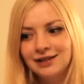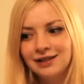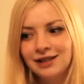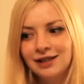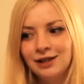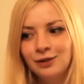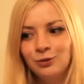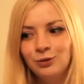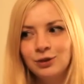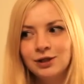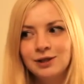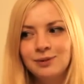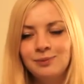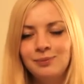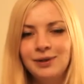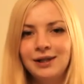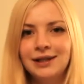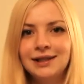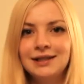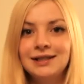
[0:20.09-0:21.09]
it was
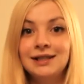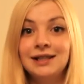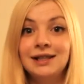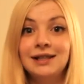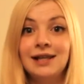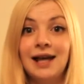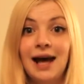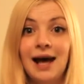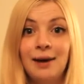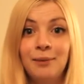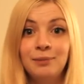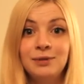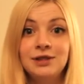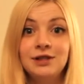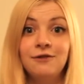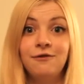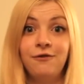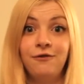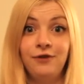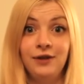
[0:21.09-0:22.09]
built in
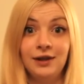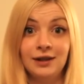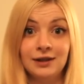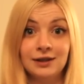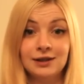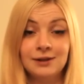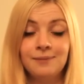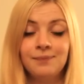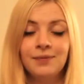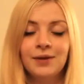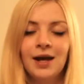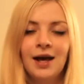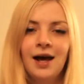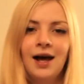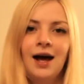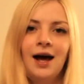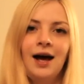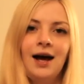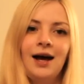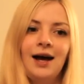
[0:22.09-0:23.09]
empty field.
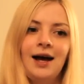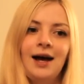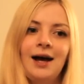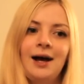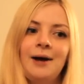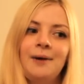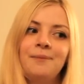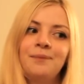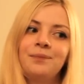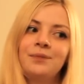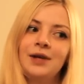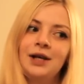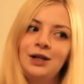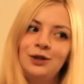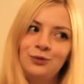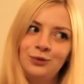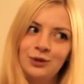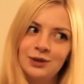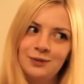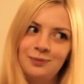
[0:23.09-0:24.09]

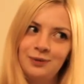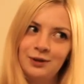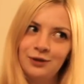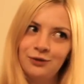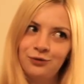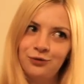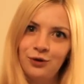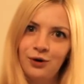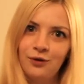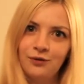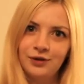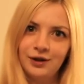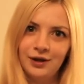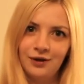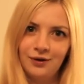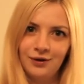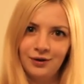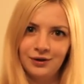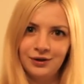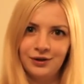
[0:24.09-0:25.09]
It was built of the
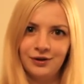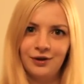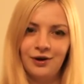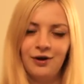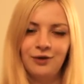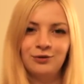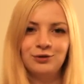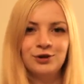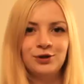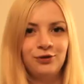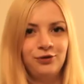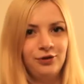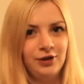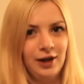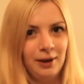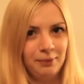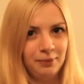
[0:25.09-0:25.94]
honor of Sophia